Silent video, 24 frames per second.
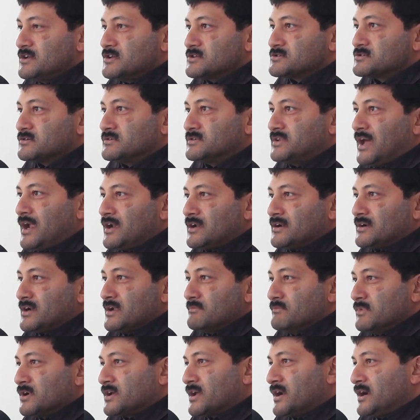So that
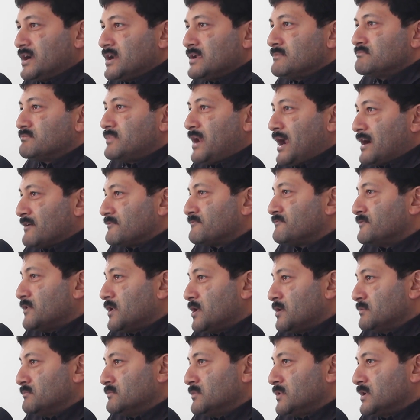democratic
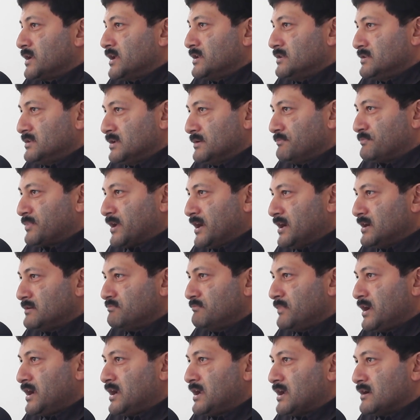platform in the print
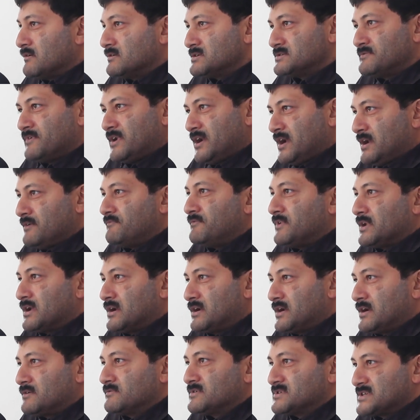media was very
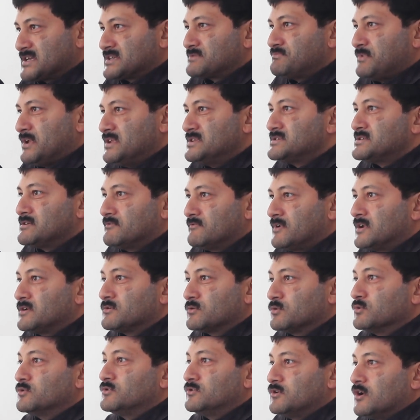difficult. It was expensive. One
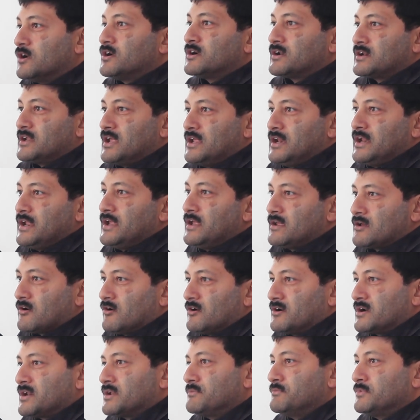could not really
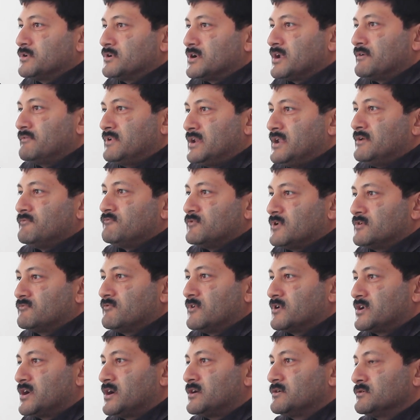contribute even if one
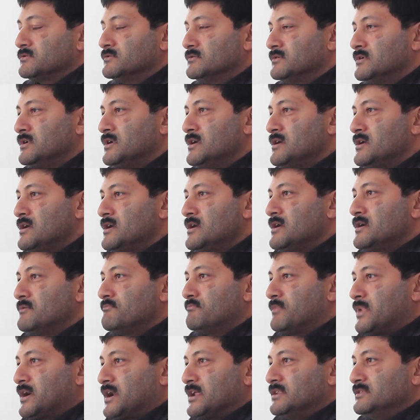wanted to.
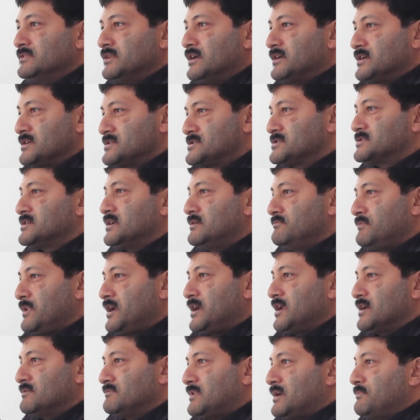But in the digital
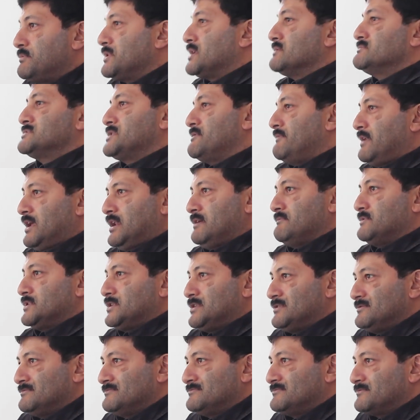medium, that becomes available,
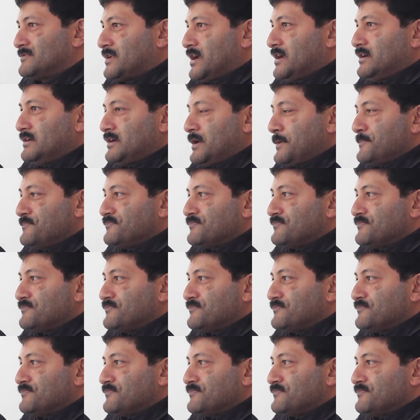right?